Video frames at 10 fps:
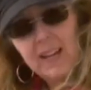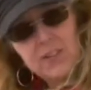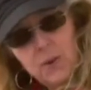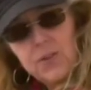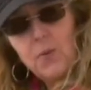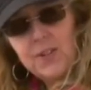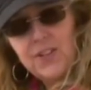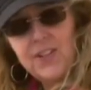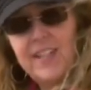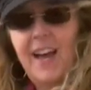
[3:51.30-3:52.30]
So it's always
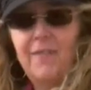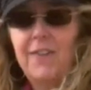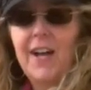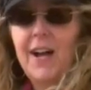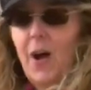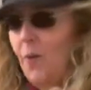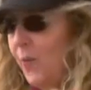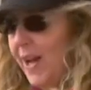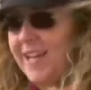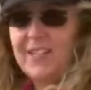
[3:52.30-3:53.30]
good to have a
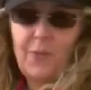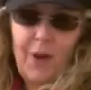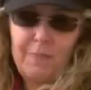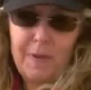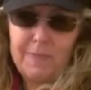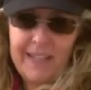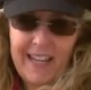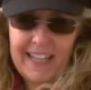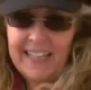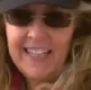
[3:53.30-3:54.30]
way to wipe up and
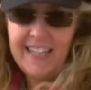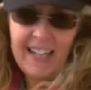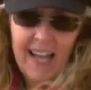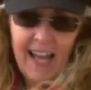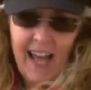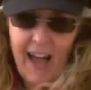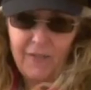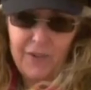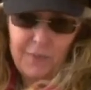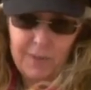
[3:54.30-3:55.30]
get clean
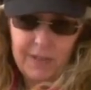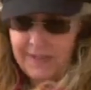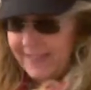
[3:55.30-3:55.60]
after you've been